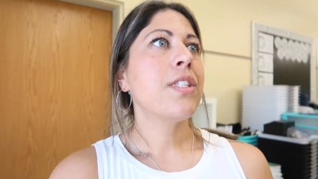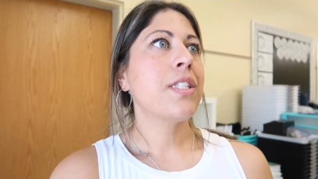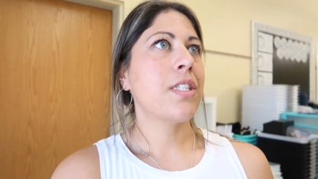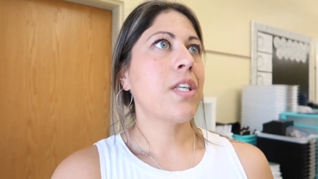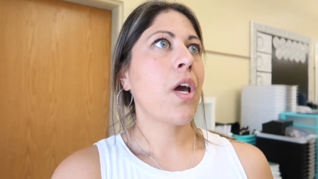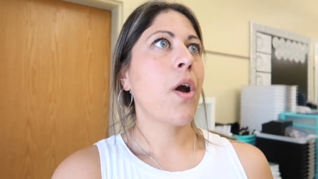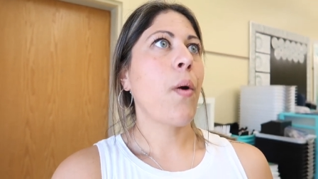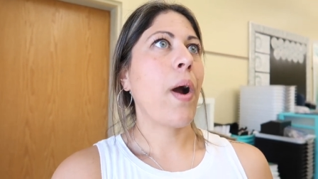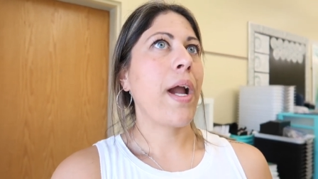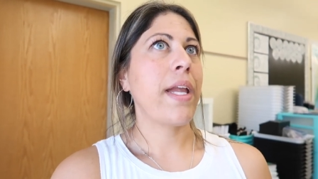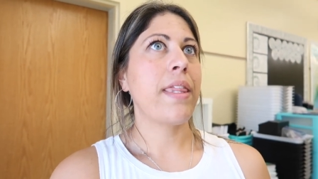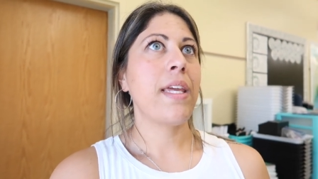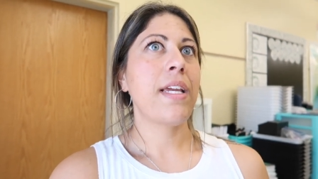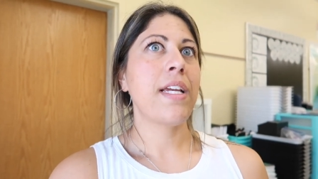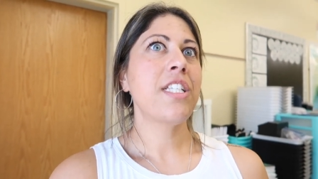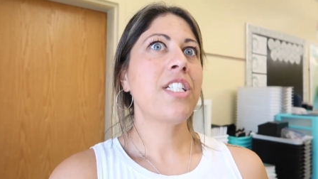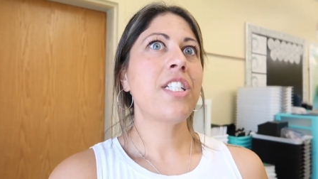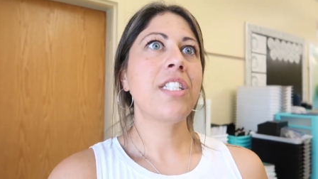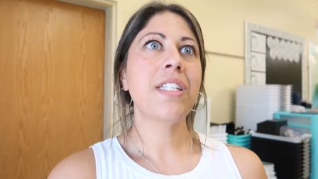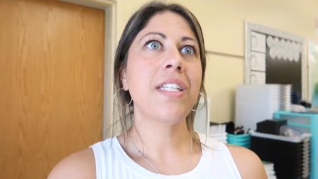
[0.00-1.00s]
So I think
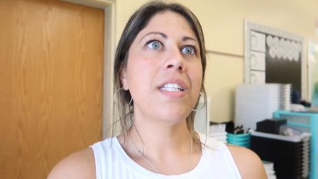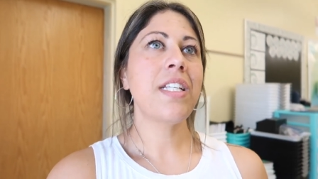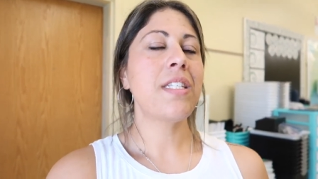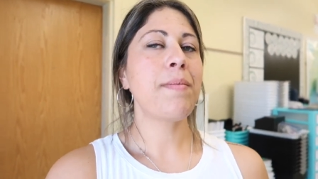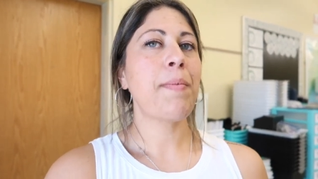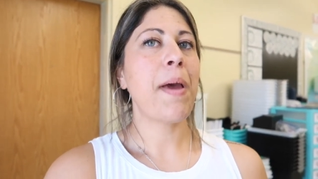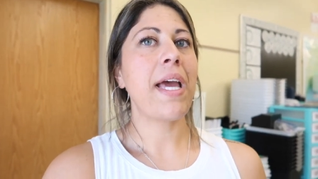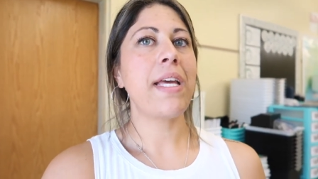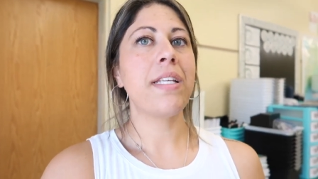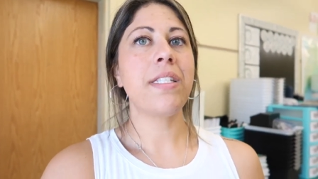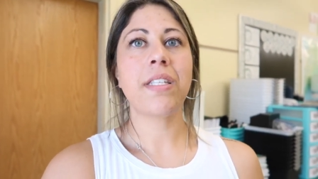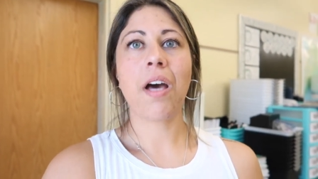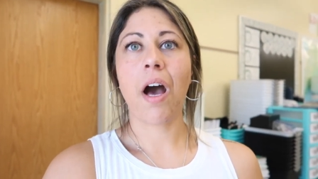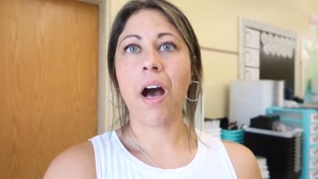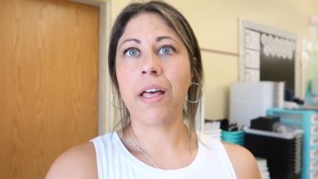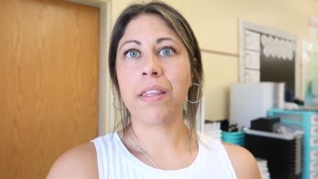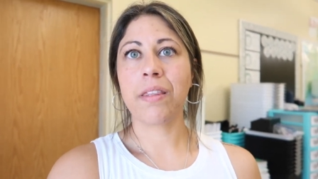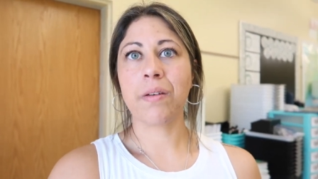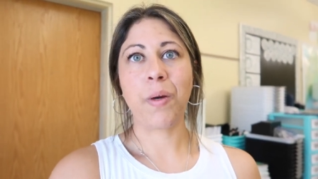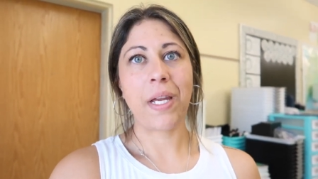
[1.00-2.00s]
it's just gonna depend
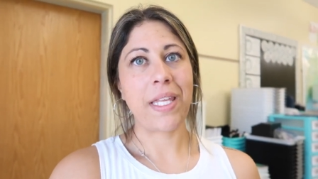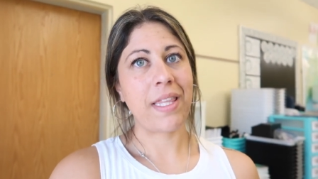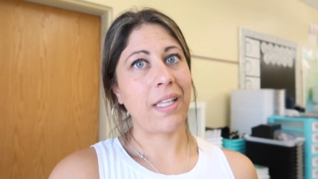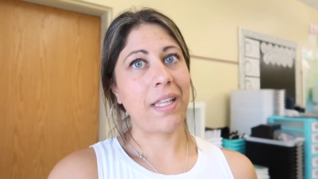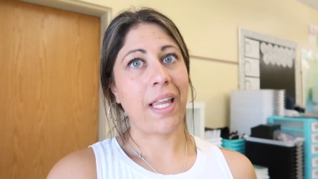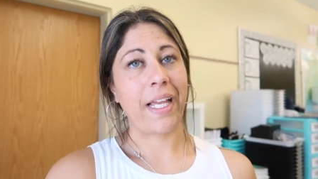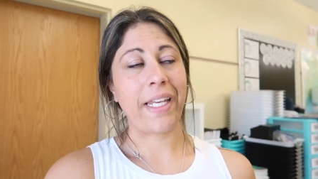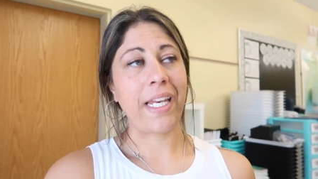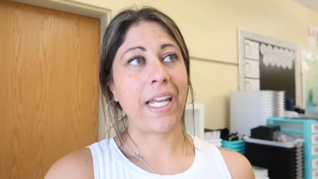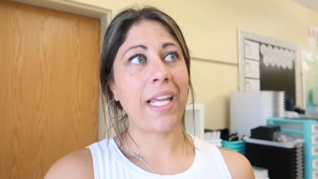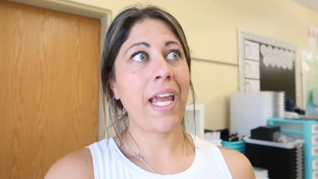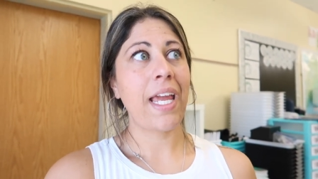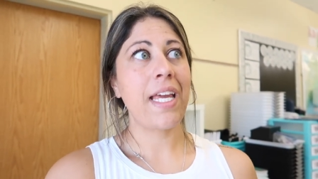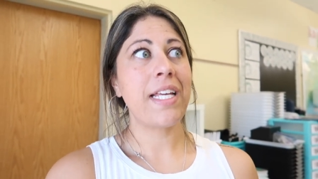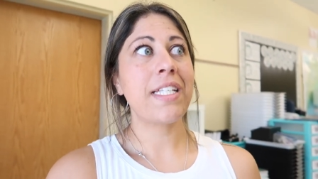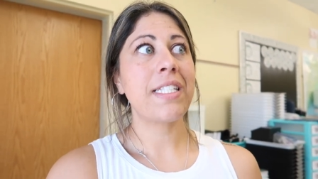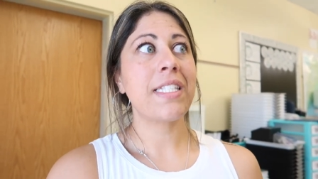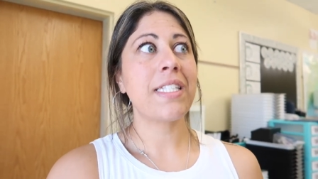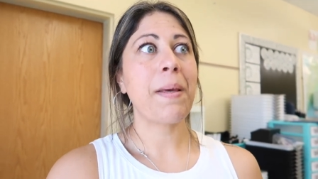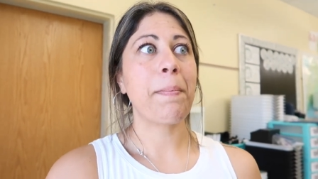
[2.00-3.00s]
on the way the lighting
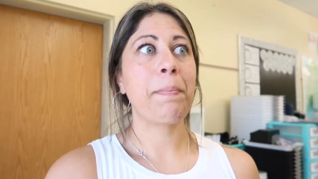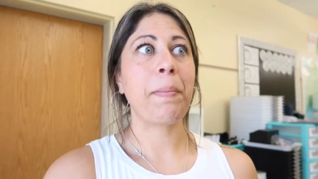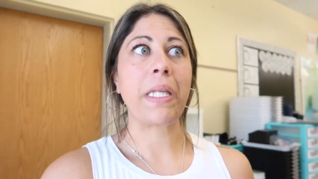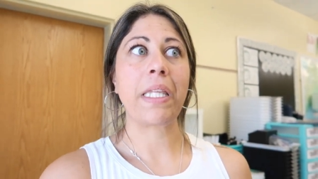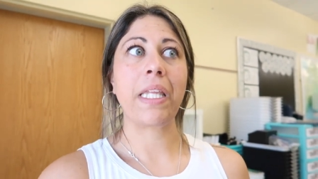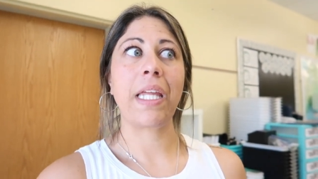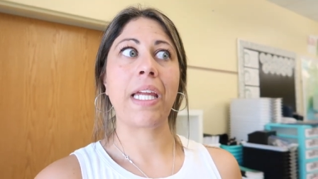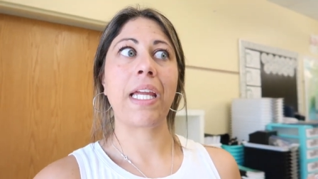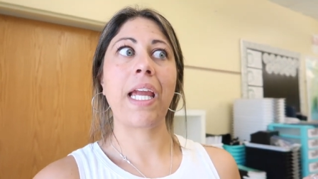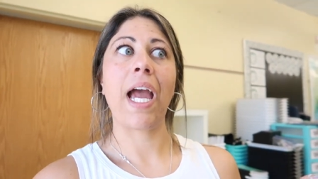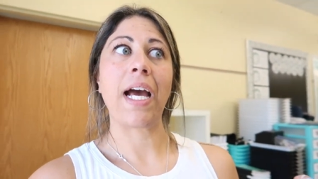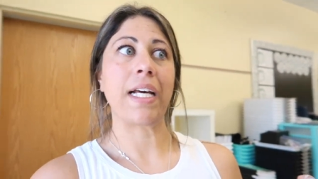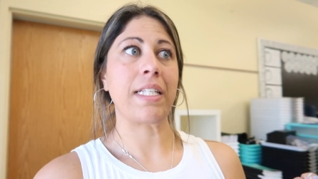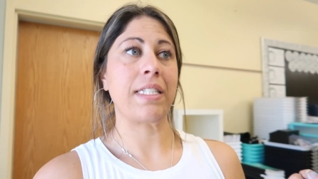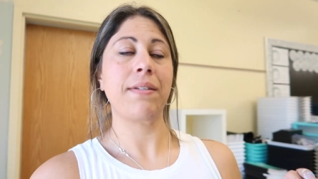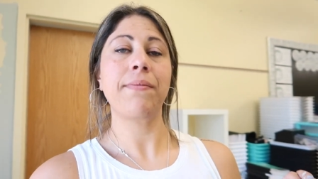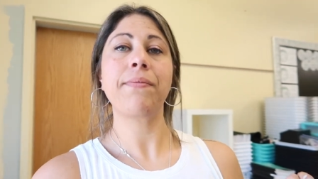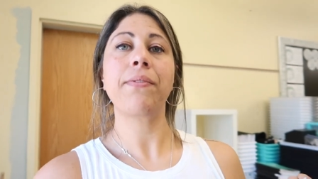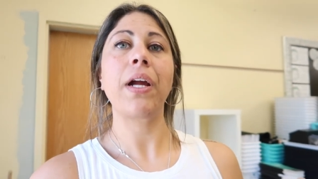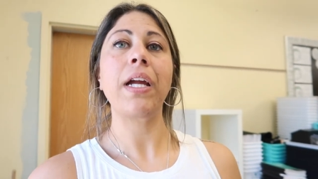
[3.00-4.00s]
is, but like
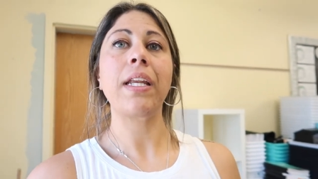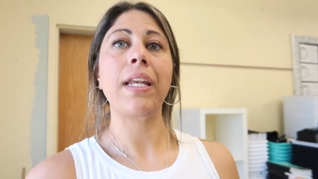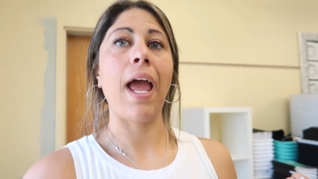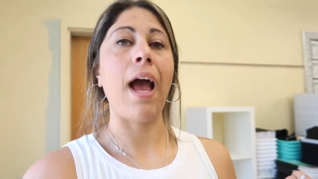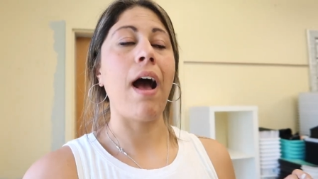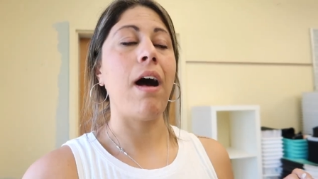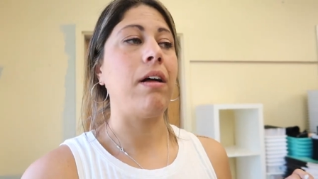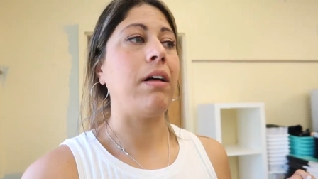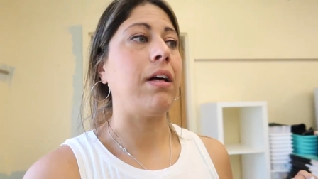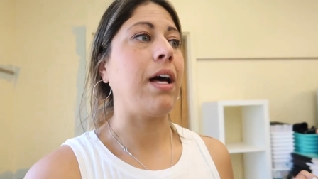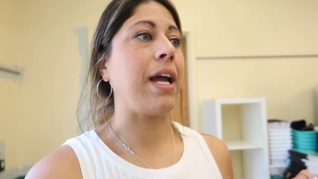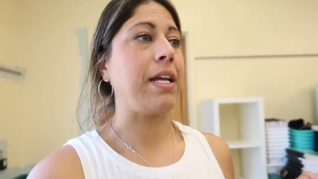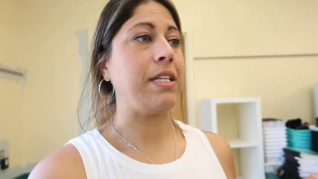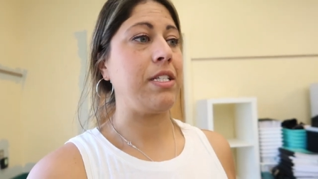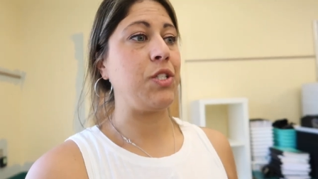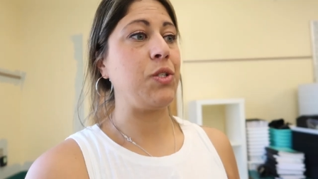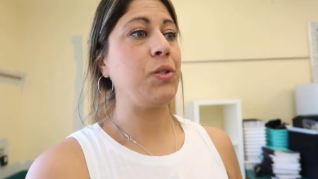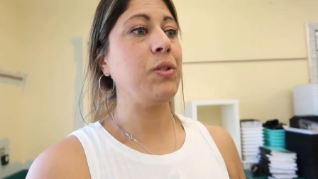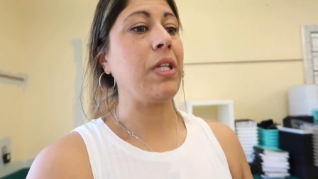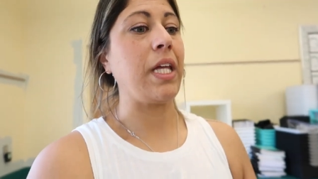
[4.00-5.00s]
as of right now, I
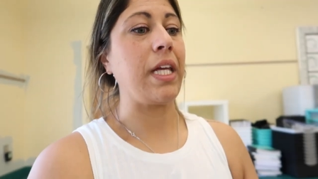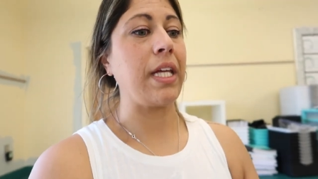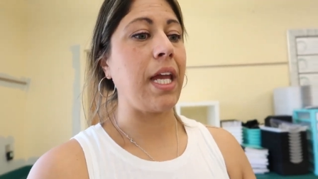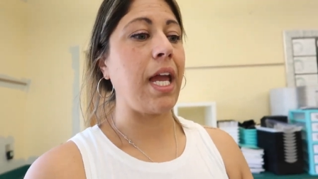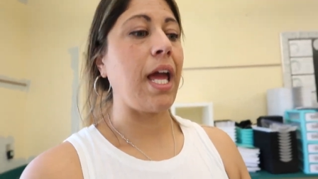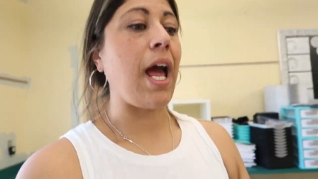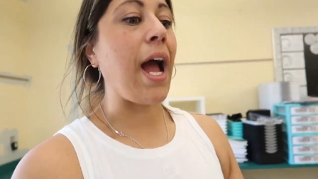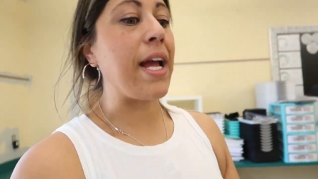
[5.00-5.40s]
do like it.